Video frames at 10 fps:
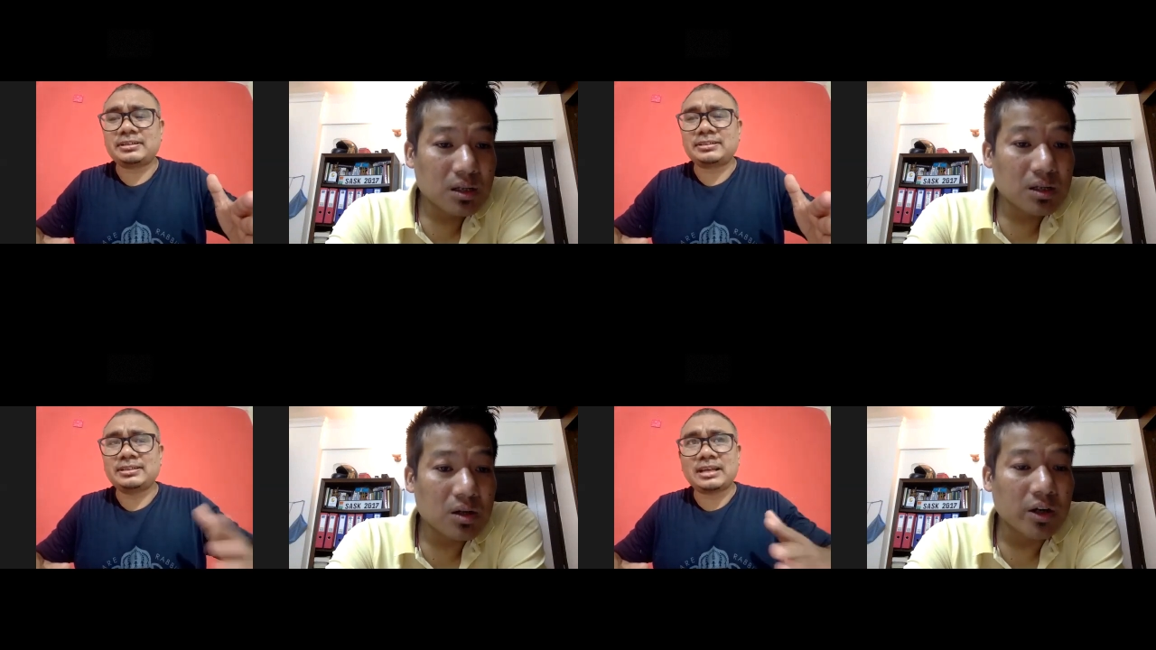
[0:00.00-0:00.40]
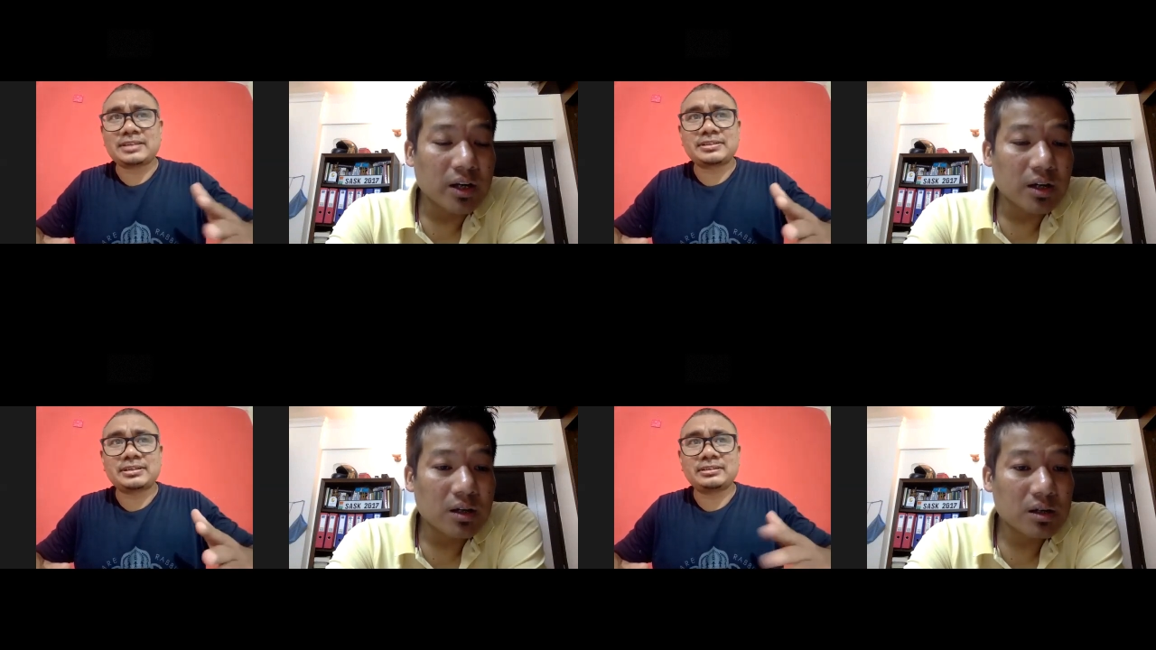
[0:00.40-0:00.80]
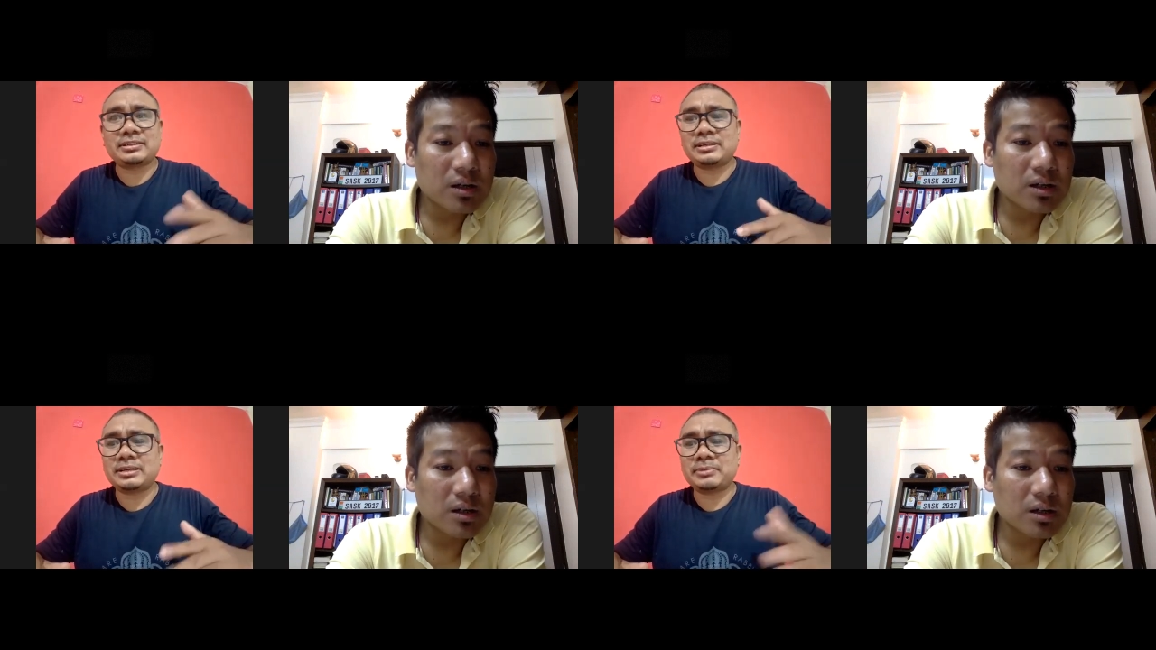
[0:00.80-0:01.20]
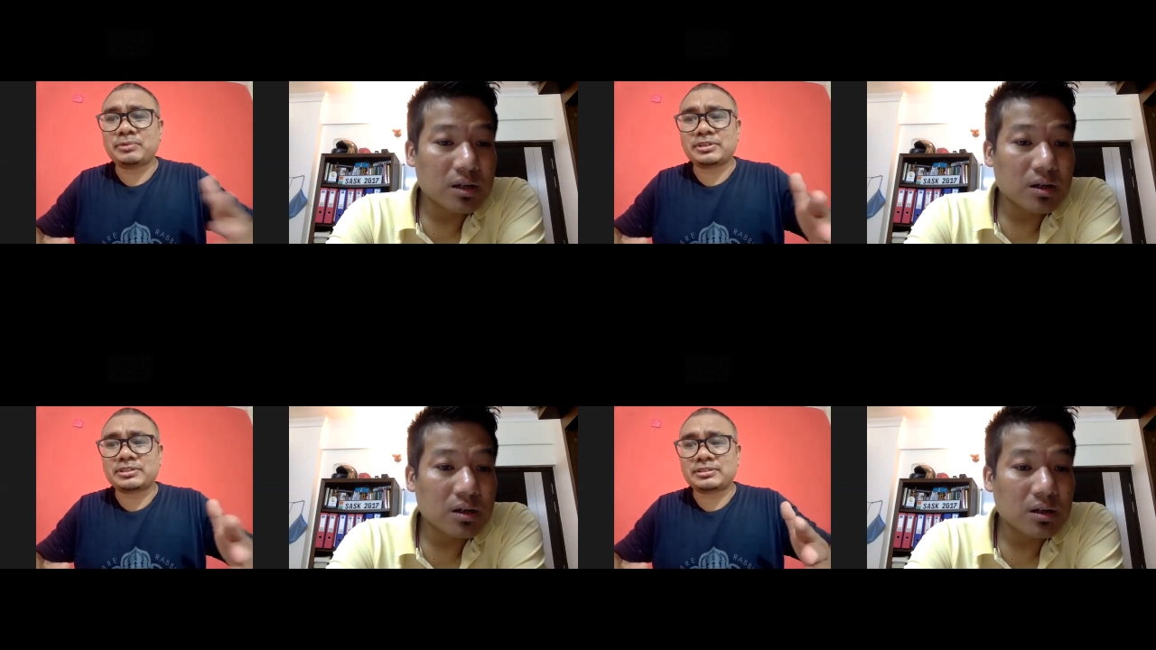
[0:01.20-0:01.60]
Speaker 1: till last year, the number
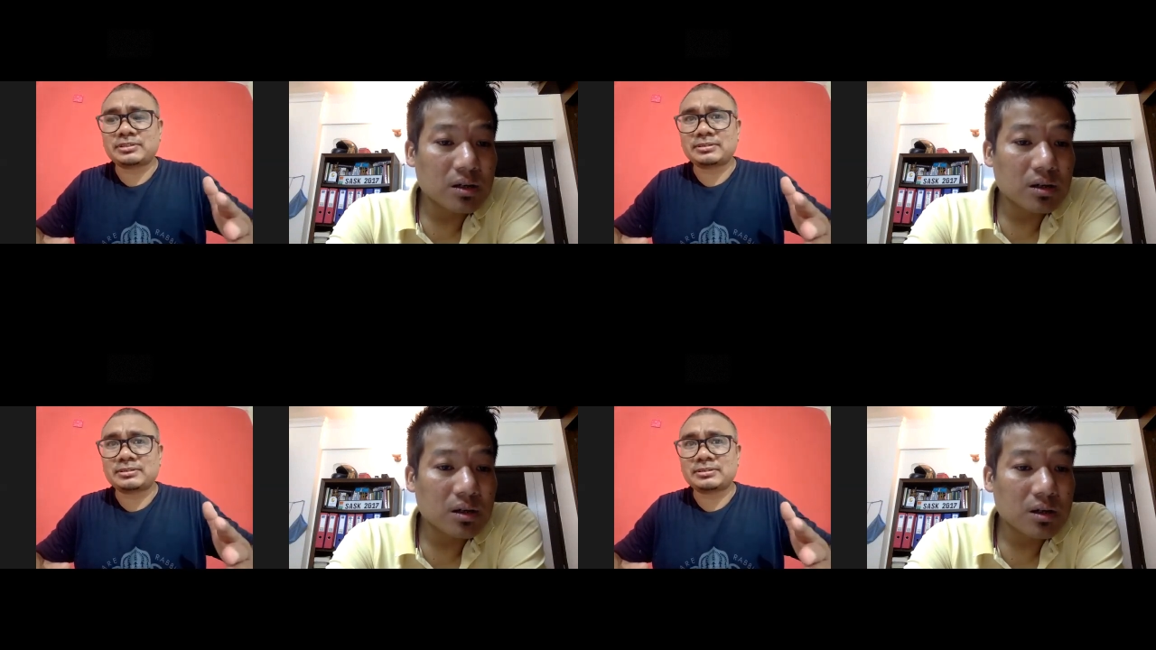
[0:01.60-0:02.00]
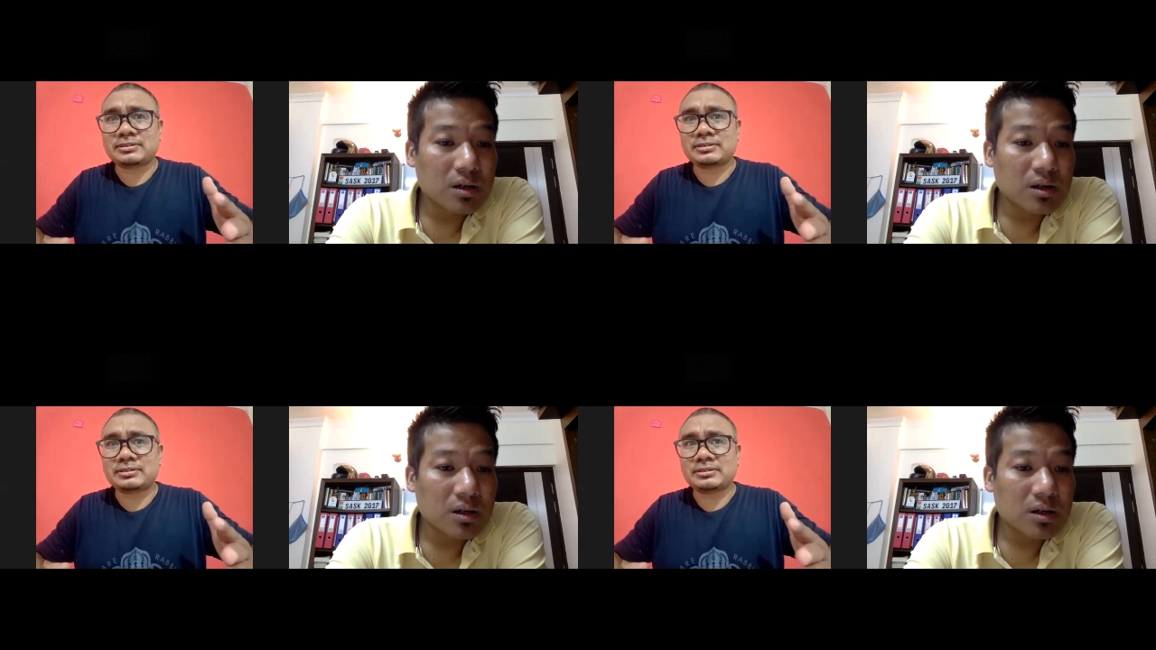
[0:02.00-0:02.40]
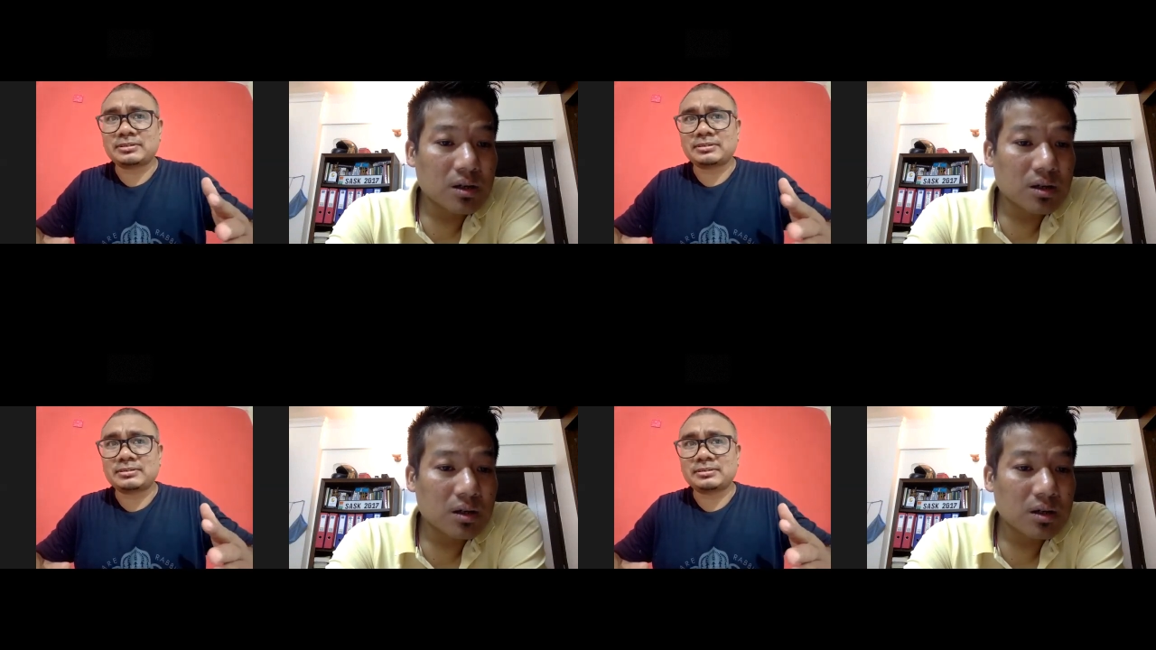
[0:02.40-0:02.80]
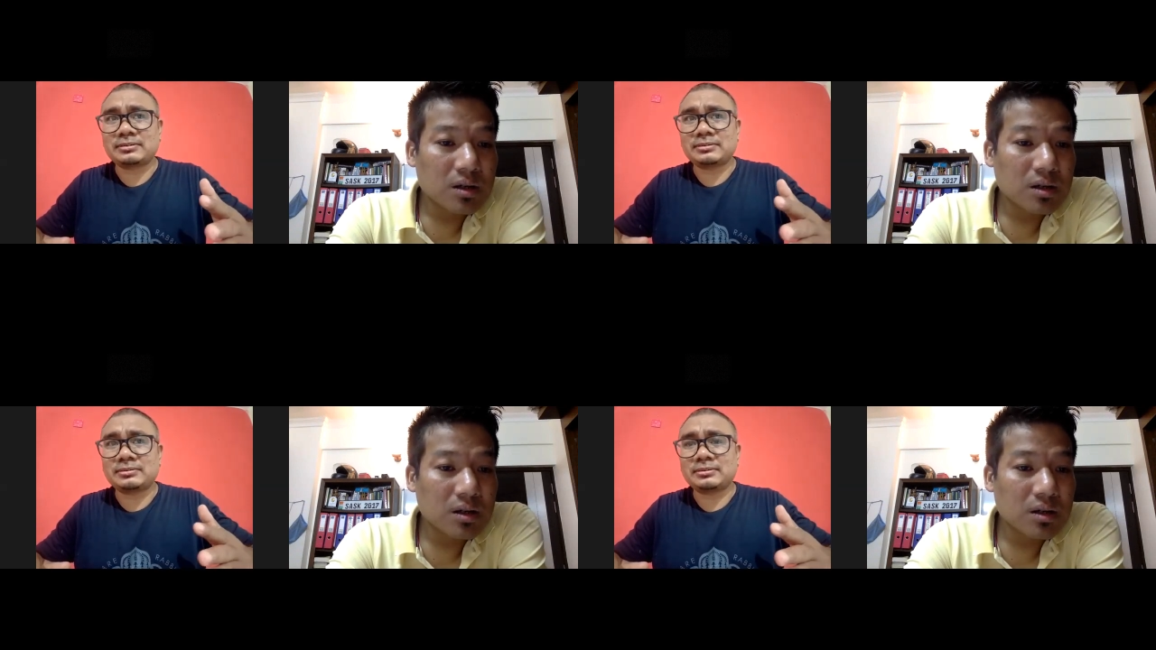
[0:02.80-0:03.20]
was
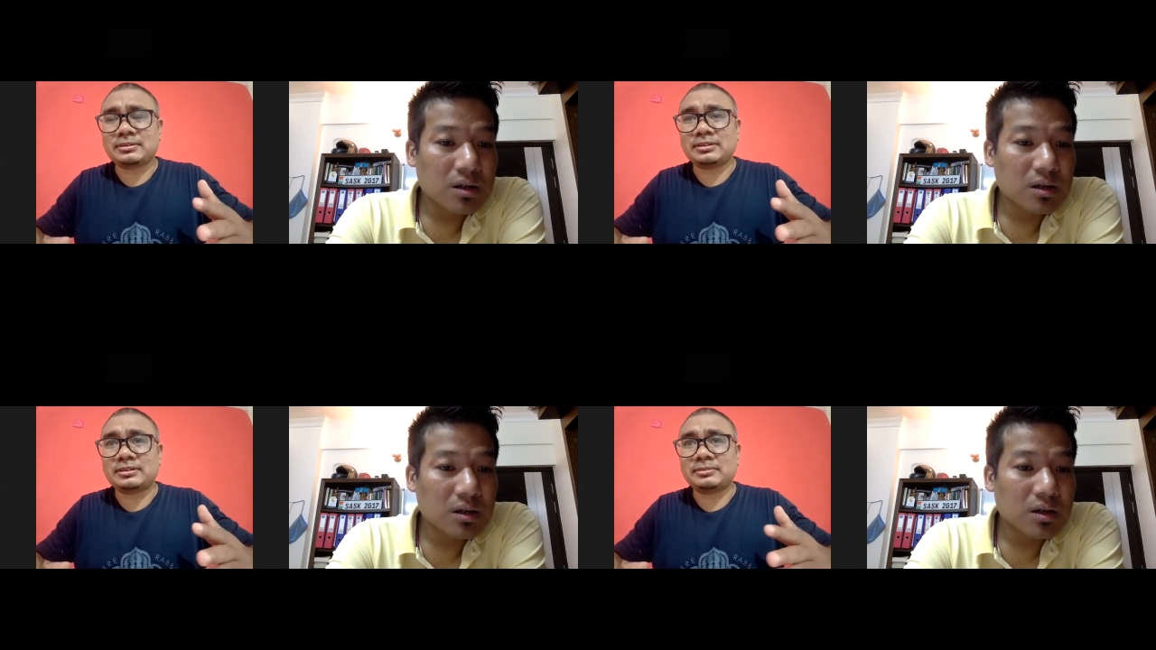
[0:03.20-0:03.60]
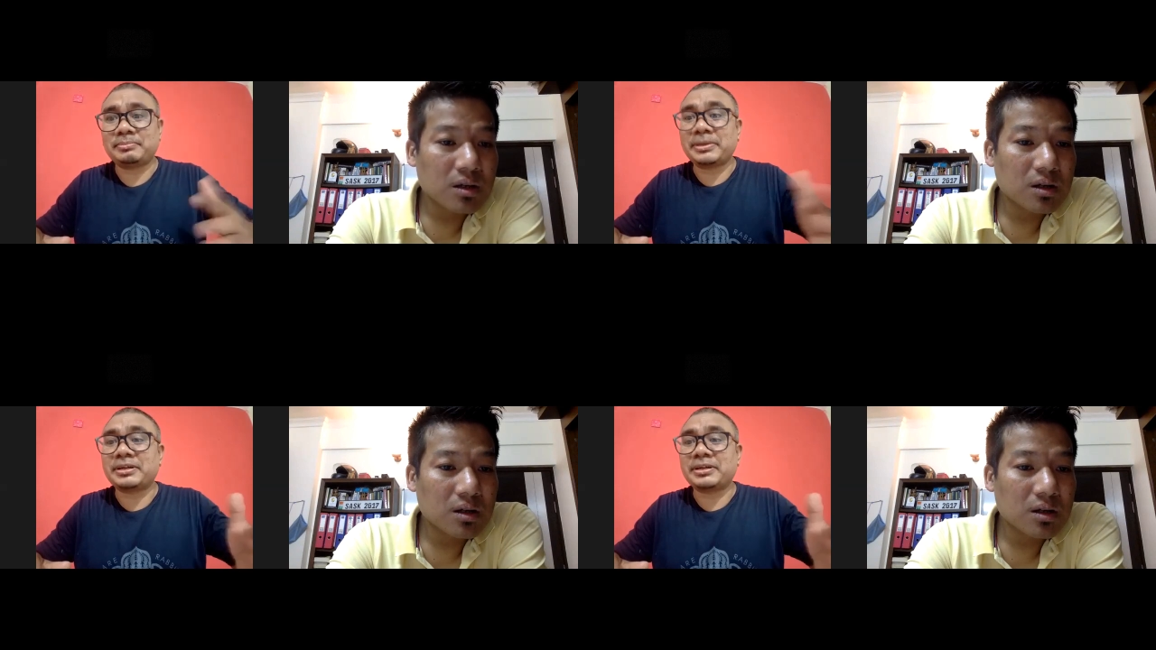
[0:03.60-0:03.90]
uh, bigger.